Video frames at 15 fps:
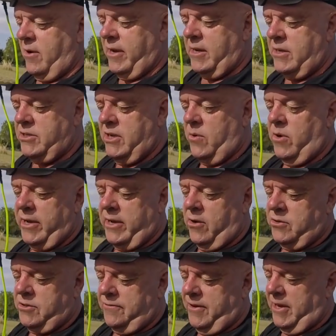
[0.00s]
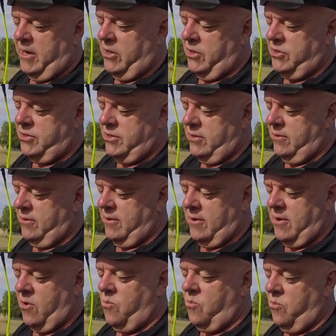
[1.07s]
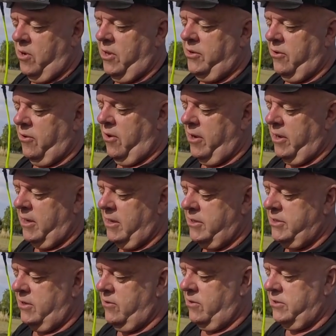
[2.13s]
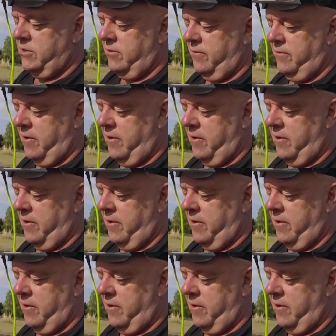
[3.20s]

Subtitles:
I can see why Cal's a fan of this too. I really do like it. It's a nice little